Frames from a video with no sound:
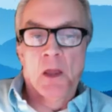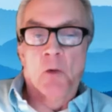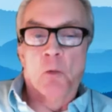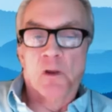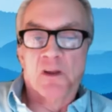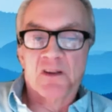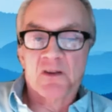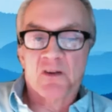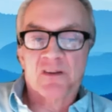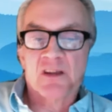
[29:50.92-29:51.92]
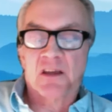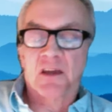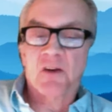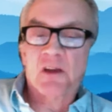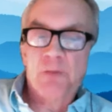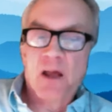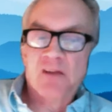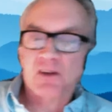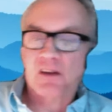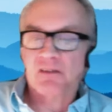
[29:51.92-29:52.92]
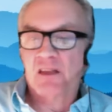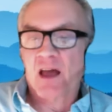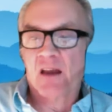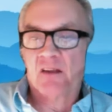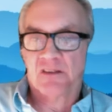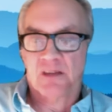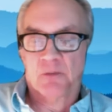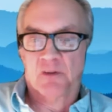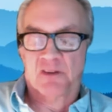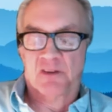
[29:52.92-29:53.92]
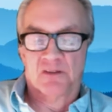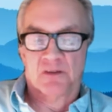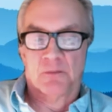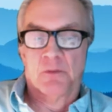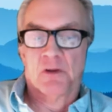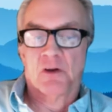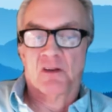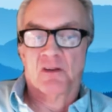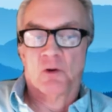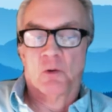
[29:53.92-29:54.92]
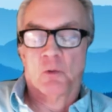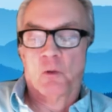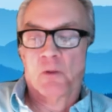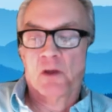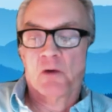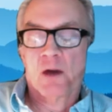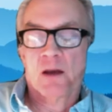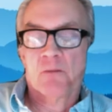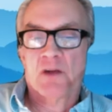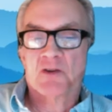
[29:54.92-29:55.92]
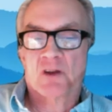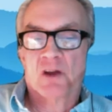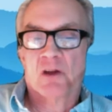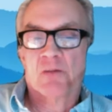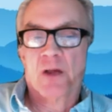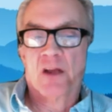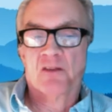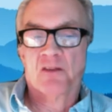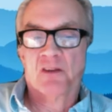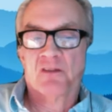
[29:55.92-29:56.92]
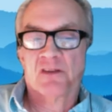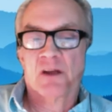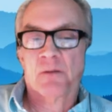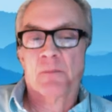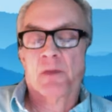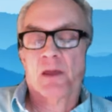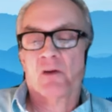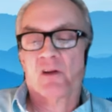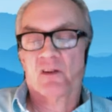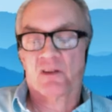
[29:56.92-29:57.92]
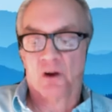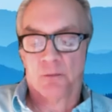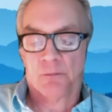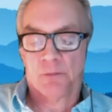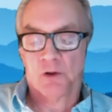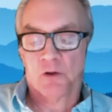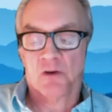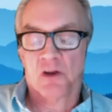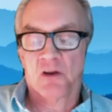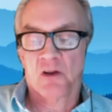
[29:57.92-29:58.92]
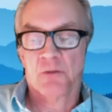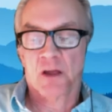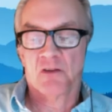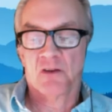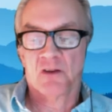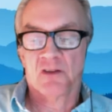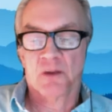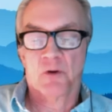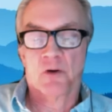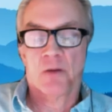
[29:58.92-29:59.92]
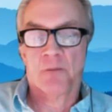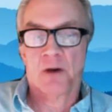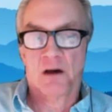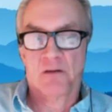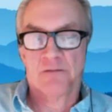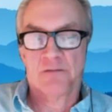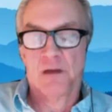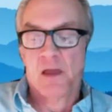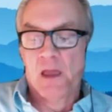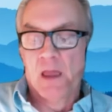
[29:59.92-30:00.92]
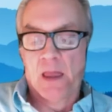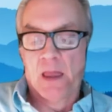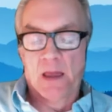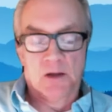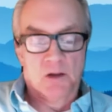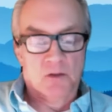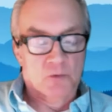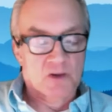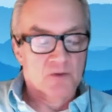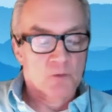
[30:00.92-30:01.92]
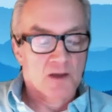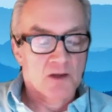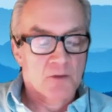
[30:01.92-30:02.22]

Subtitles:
Well, it's interesting. Carrying capacity is not a stable system because when we go out and measure carrying capacity, some areas are below their carrying capacity, some are above. And the reason why you